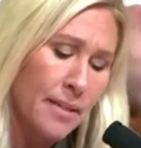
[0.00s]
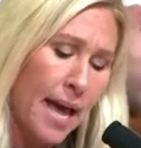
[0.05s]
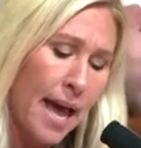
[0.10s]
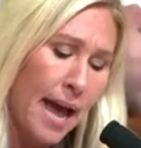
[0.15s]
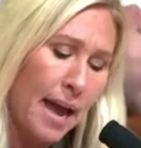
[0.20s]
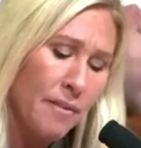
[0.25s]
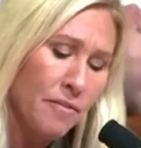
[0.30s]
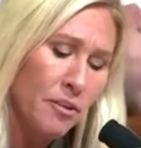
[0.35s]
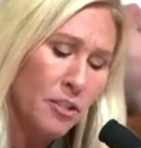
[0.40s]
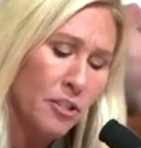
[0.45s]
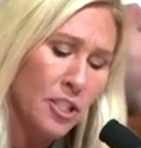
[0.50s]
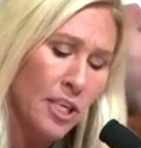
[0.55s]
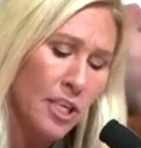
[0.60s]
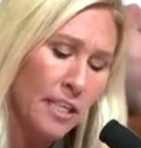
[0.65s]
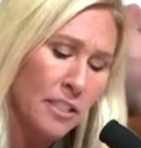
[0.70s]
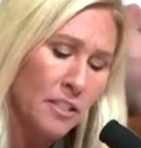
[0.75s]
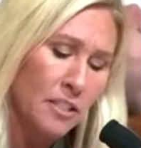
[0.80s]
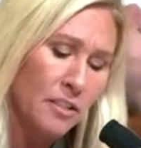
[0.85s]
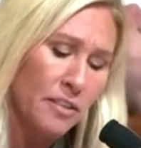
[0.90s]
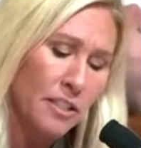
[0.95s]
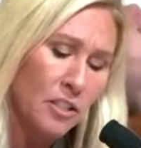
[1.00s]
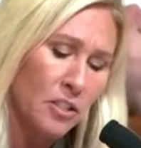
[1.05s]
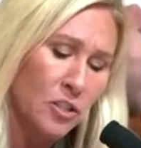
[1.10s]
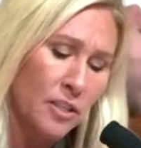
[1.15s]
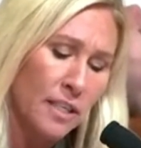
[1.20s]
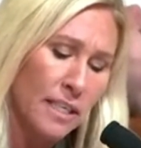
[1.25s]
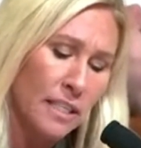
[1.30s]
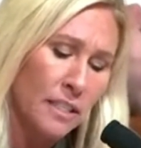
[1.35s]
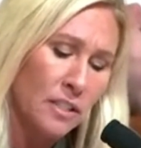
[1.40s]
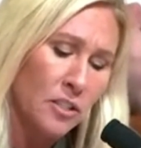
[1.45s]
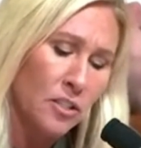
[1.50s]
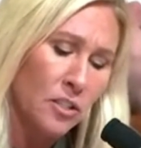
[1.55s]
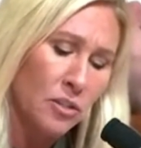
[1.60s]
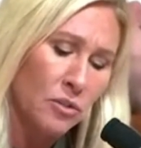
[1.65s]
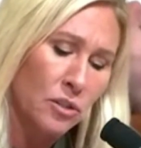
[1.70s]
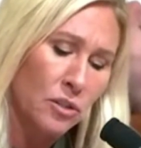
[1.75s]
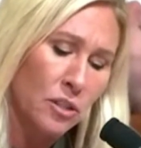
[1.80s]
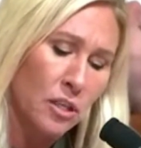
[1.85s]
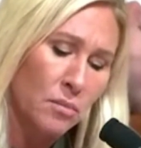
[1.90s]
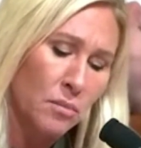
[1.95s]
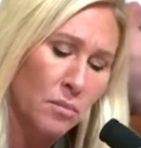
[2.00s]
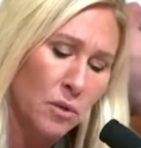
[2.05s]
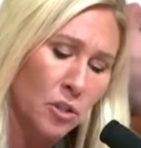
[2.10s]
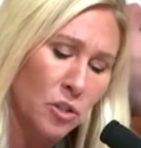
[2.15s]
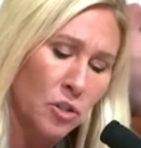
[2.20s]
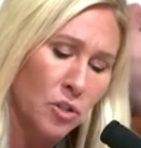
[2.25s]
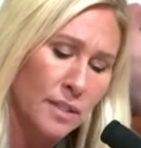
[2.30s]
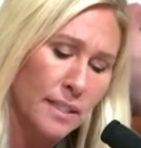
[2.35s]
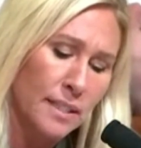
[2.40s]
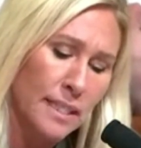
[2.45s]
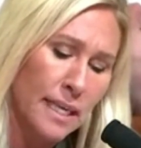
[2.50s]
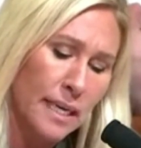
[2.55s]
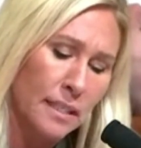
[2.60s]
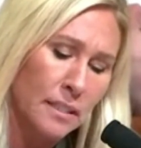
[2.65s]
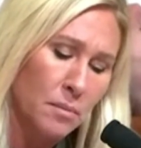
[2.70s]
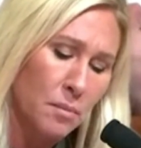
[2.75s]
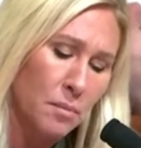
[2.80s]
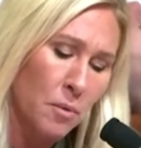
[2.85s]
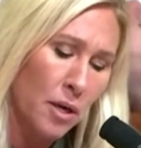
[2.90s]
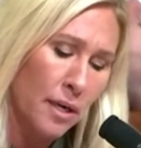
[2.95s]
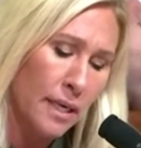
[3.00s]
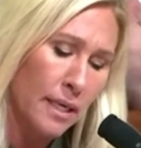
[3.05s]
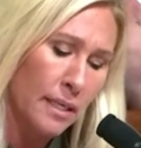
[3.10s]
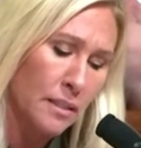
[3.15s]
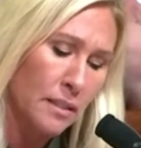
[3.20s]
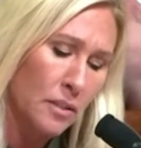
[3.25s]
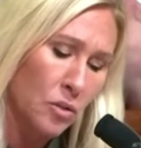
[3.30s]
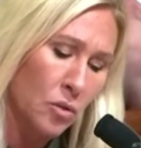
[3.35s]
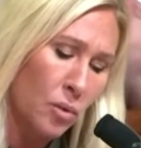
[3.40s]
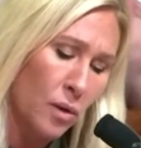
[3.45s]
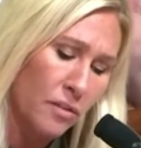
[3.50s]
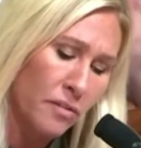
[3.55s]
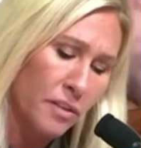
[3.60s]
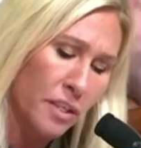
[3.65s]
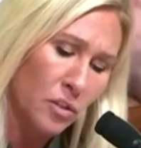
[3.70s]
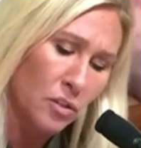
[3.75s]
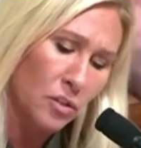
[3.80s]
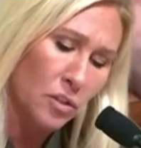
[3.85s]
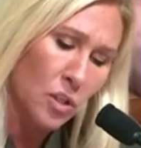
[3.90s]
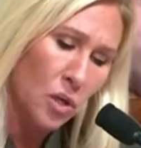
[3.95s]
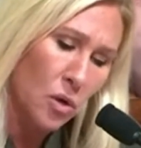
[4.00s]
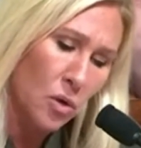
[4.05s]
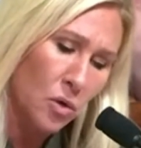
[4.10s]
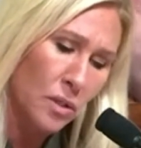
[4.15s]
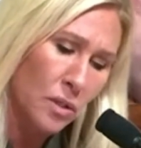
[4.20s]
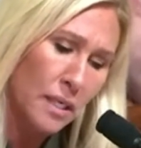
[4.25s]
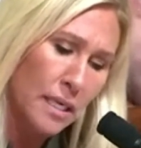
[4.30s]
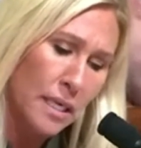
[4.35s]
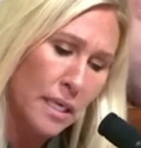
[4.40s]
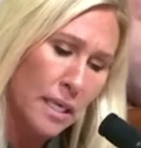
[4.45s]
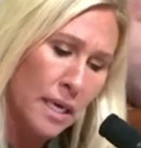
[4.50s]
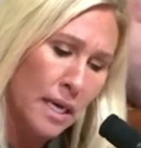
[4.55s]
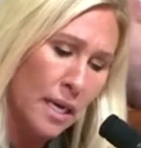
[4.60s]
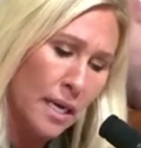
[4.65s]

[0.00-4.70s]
The average age of entry into the commercial sex market is 12 years old.